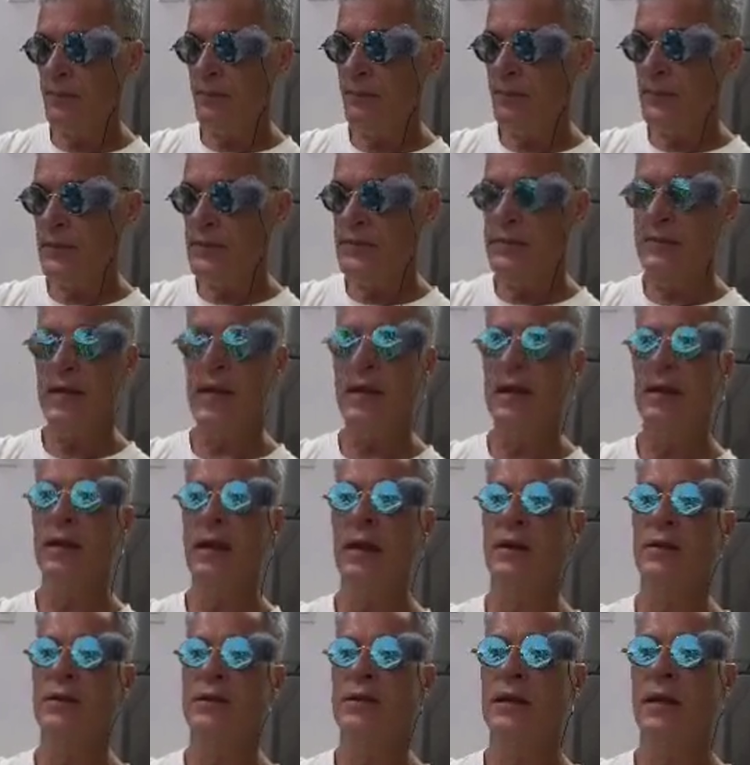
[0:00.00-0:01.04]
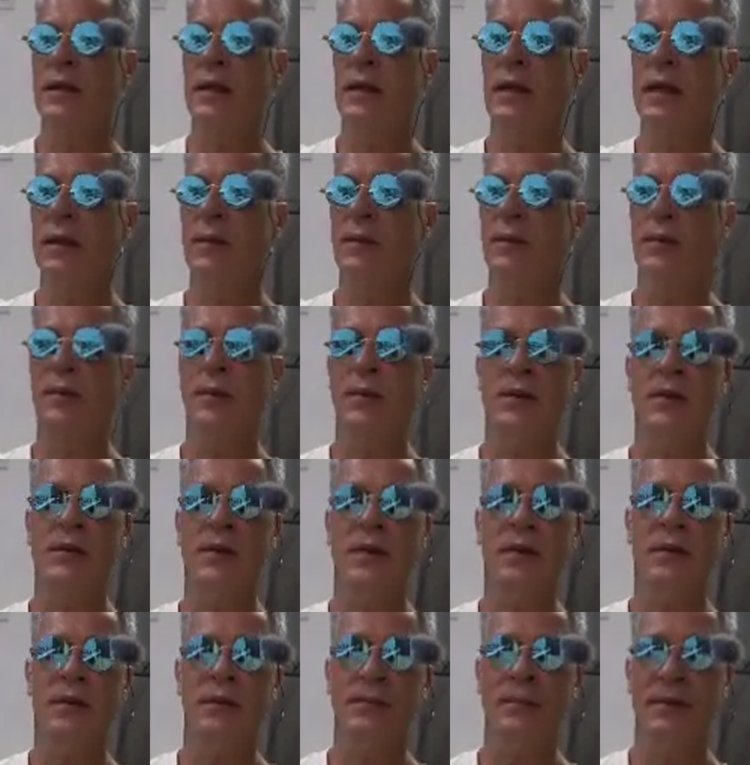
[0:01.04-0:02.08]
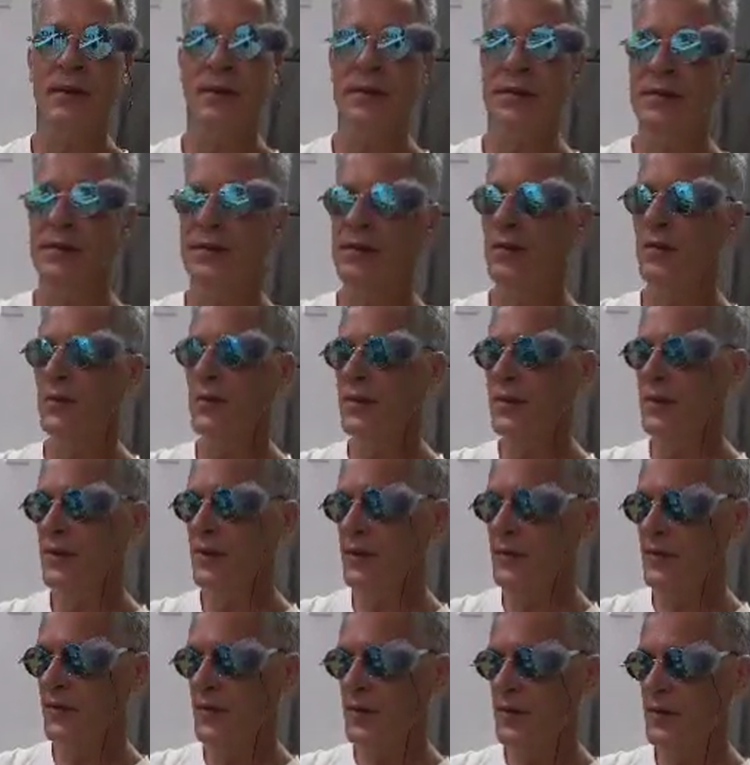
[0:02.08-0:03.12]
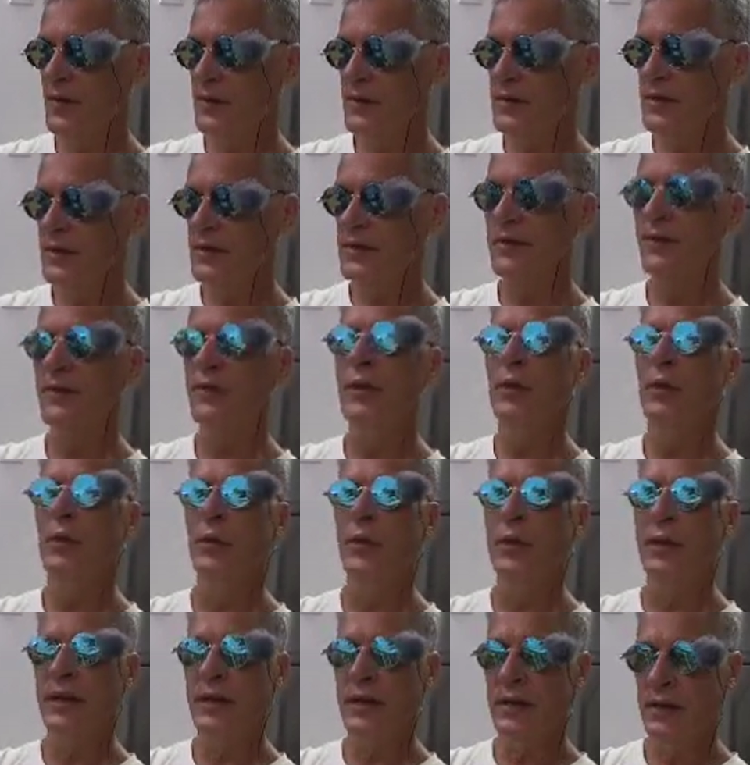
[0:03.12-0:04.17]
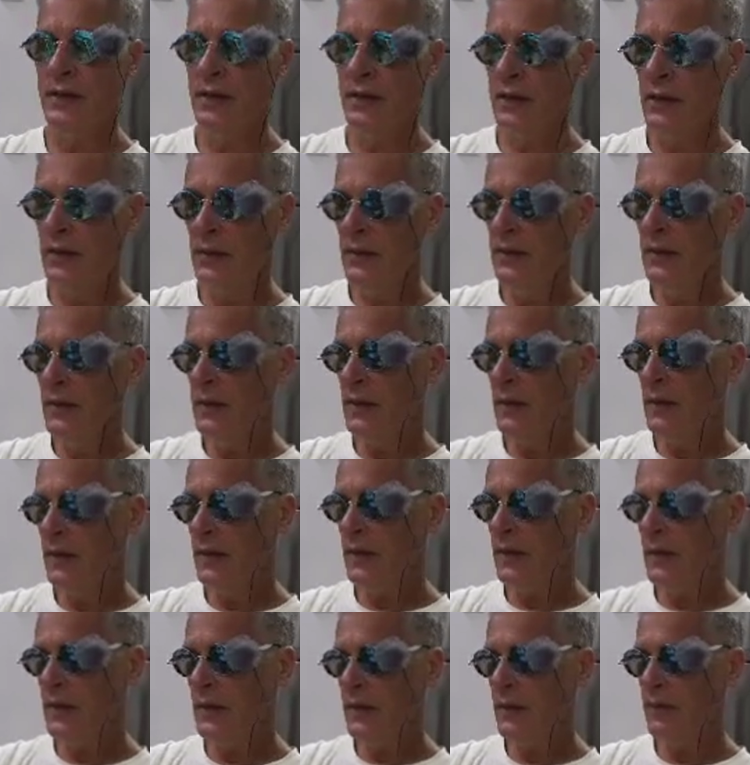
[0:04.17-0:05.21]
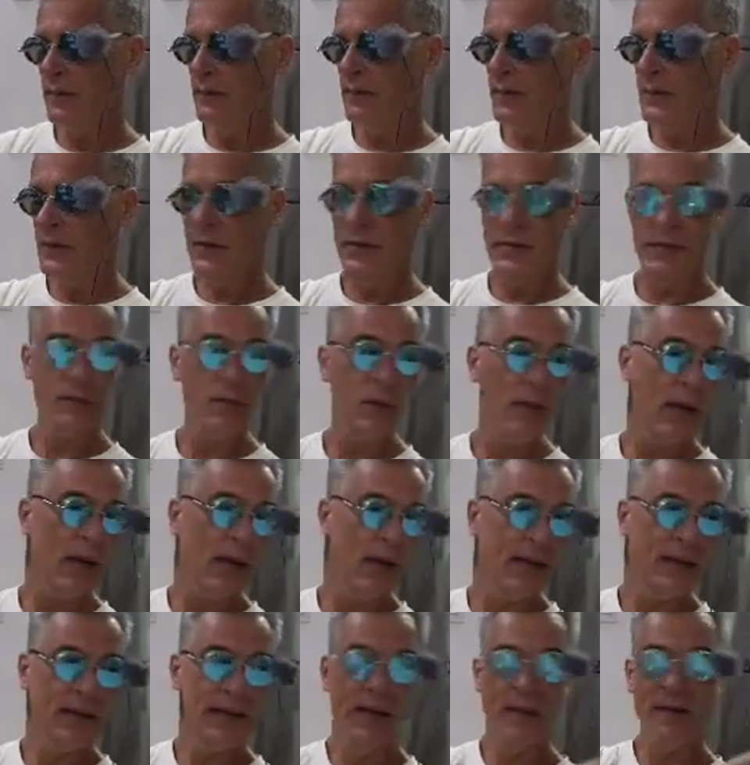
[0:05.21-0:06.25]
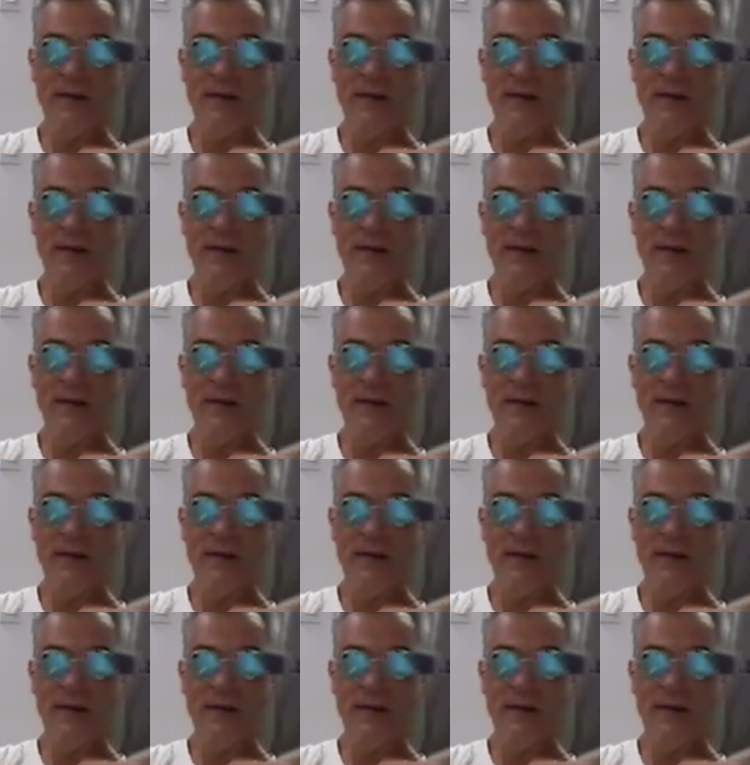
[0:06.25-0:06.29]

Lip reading: Air's not a liquid. We talked about this on one of the other videos. It's a fluid, and that's why I got that